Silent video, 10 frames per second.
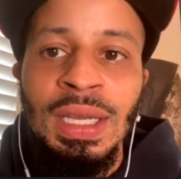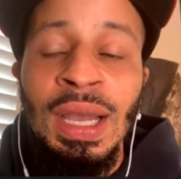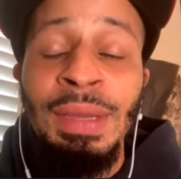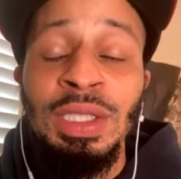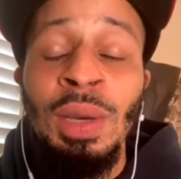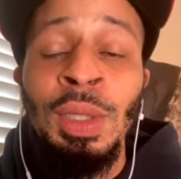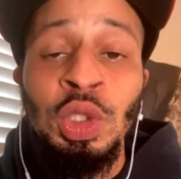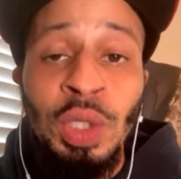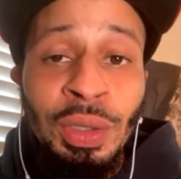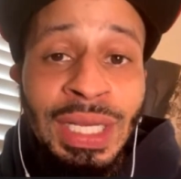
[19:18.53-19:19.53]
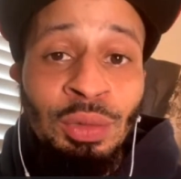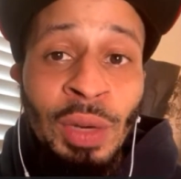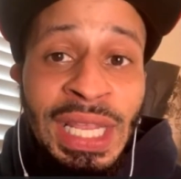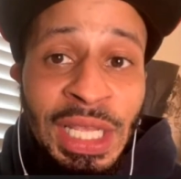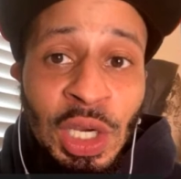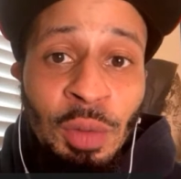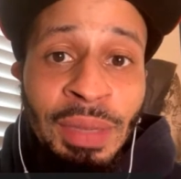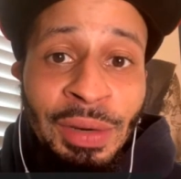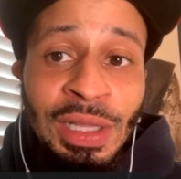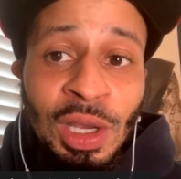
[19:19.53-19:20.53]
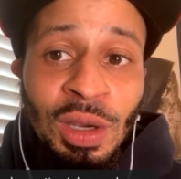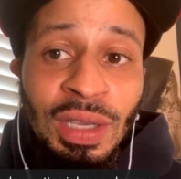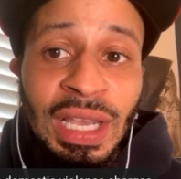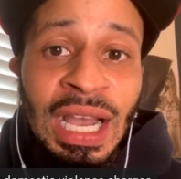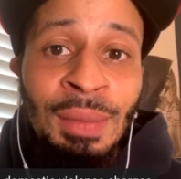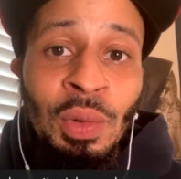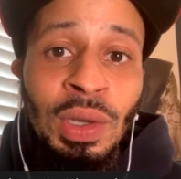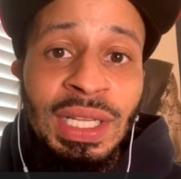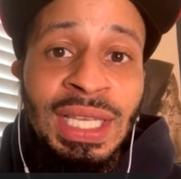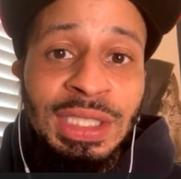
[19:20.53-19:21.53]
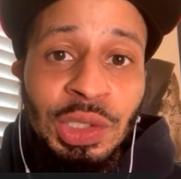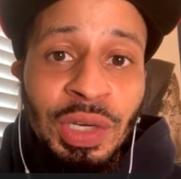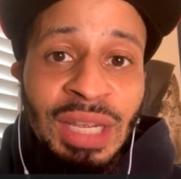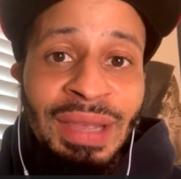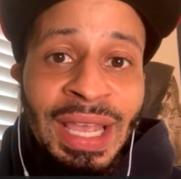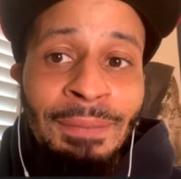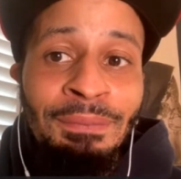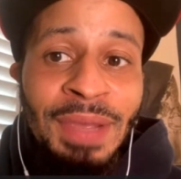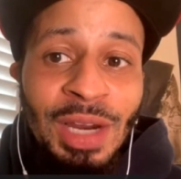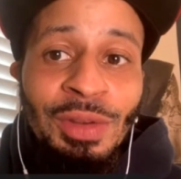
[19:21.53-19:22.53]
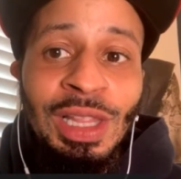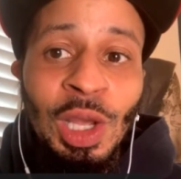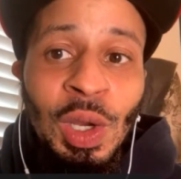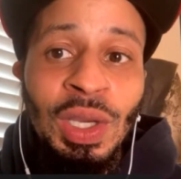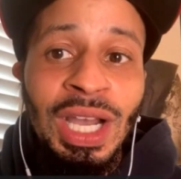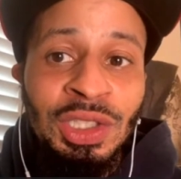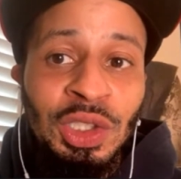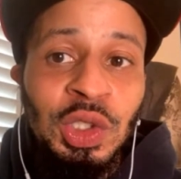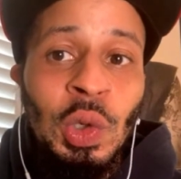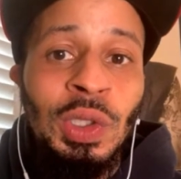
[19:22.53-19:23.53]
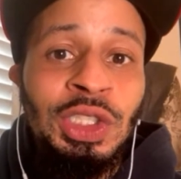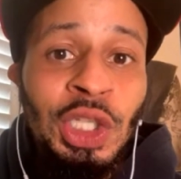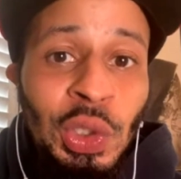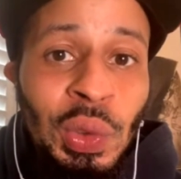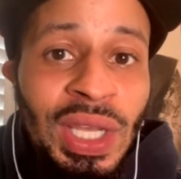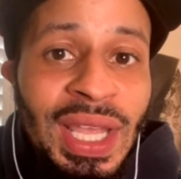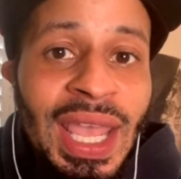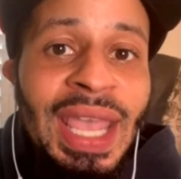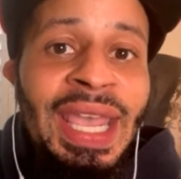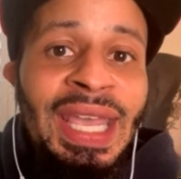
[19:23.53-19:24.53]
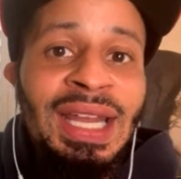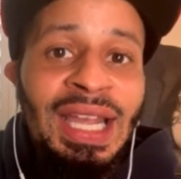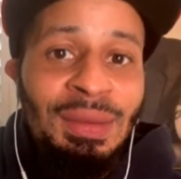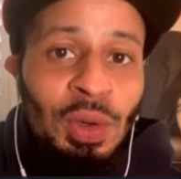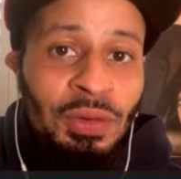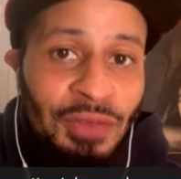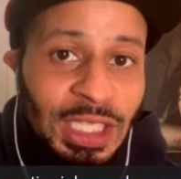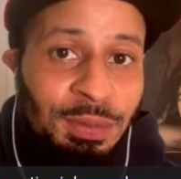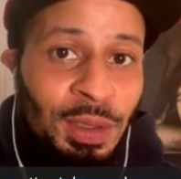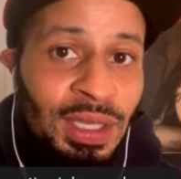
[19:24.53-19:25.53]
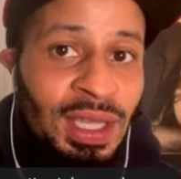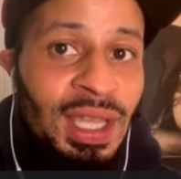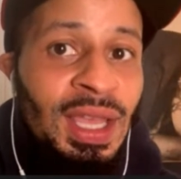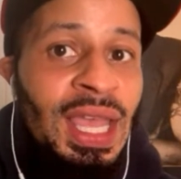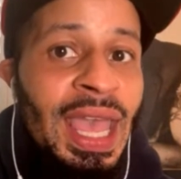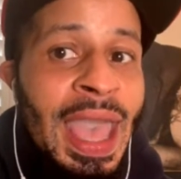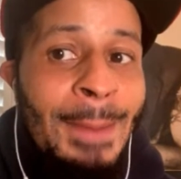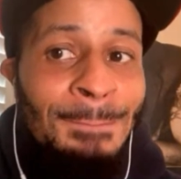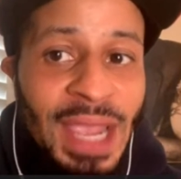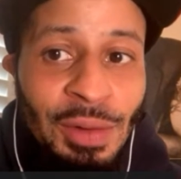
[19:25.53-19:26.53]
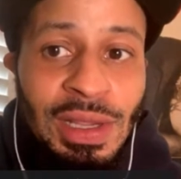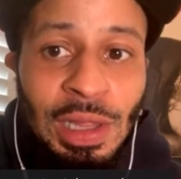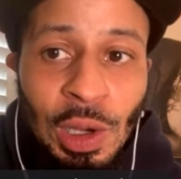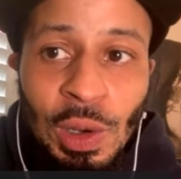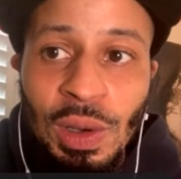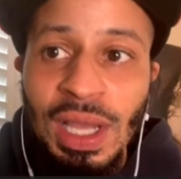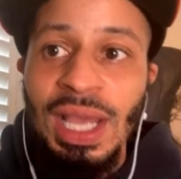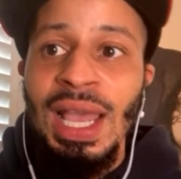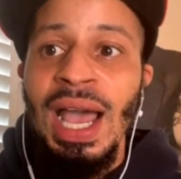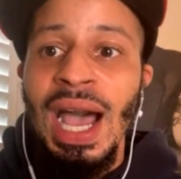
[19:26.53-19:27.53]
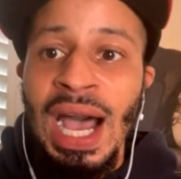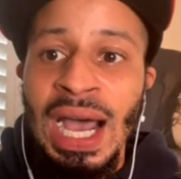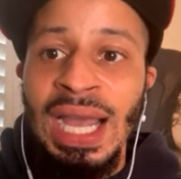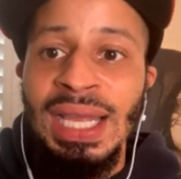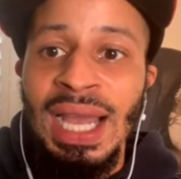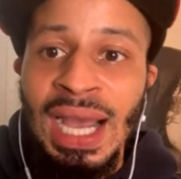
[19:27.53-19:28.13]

I'm on Twitter at Radio Barry Long. I'm on Instagram at BarryLong_2. And I am on Facebook at Barry Long II.